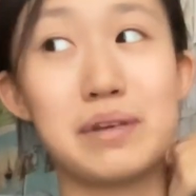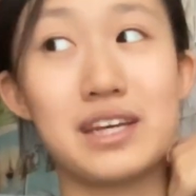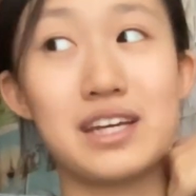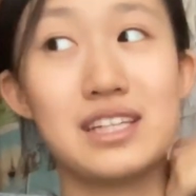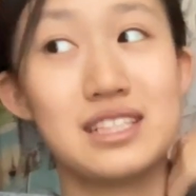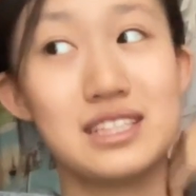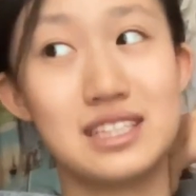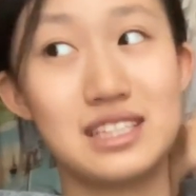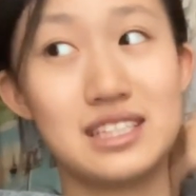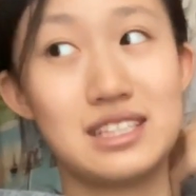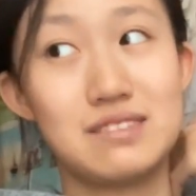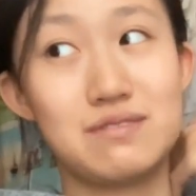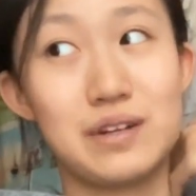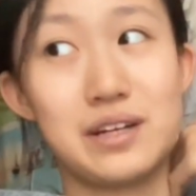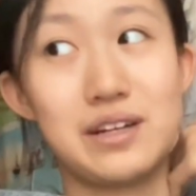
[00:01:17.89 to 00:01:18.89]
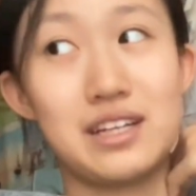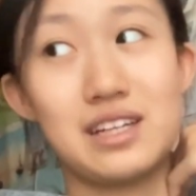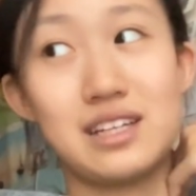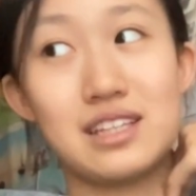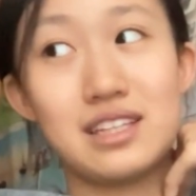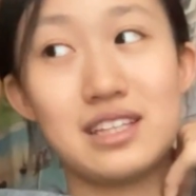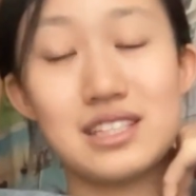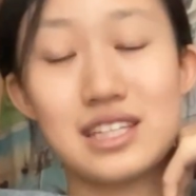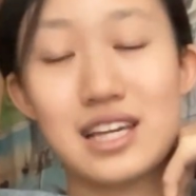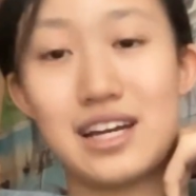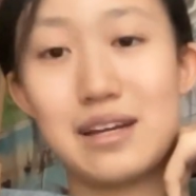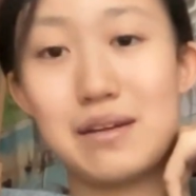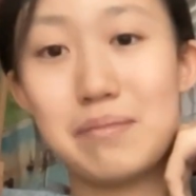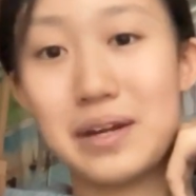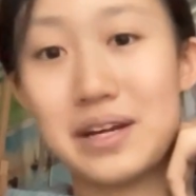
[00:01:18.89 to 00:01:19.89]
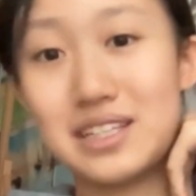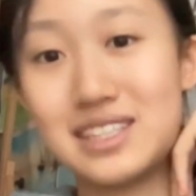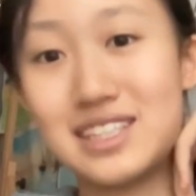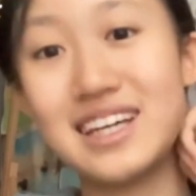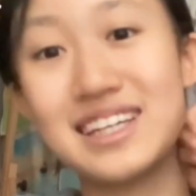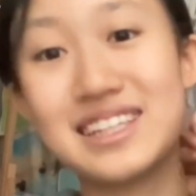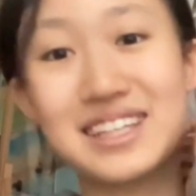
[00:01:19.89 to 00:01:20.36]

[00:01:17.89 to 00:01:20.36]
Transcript: because it's kind of embarrassing.